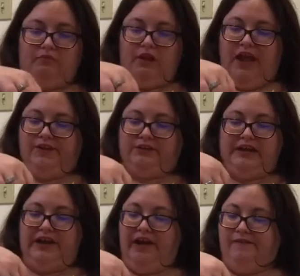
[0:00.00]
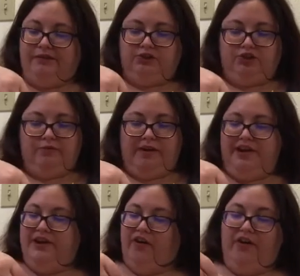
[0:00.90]
I don't like having to turn my
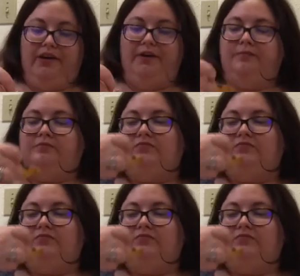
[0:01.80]
heat on.